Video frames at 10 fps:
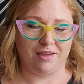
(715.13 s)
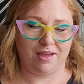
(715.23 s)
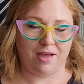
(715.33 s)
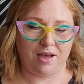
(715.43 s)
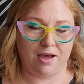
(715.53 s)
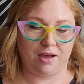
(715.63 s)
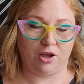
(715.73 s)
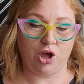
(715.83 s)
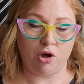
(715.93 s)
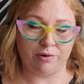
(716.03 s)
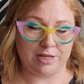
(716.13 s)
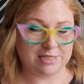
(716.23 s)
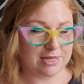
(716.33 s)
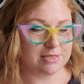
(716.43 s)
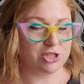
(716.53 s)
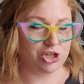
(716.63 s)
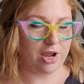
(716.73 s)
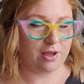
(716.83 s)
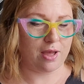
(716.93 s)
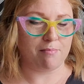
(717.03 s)
Uh, cone Incense,
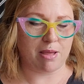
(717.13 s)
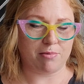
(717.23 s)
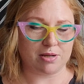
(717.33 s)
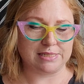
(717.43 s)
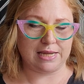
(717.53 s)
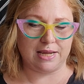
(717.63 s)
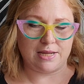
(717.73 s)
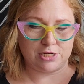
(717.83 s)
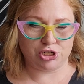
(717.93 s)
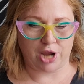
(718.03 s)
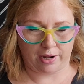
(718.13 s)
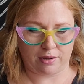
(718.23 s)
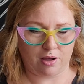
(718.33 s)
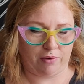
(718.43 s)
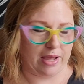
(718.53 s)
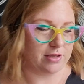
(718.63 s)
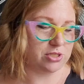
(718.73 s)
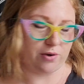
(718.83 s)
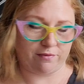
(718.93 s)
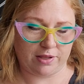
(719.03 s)
check. may Tea, check. Okay,
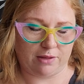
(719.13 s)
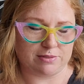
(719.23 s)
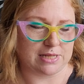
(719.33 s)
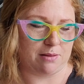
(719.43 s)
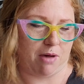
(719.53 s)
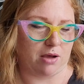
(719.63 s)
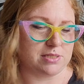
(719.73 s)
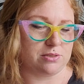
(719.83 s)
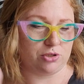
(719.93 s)
so everything was in the box.